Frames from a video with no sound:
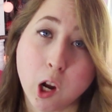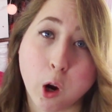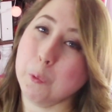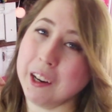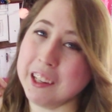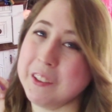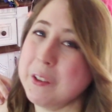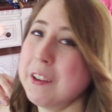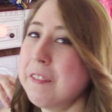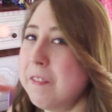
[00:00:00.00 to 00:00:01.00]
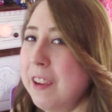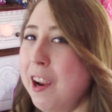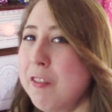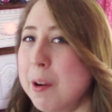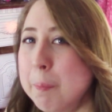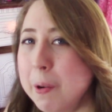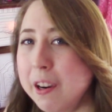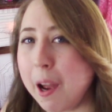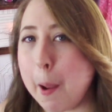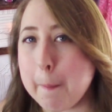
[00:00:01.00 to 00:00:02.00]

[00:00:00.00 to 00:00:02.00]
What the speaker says: What is your favorite book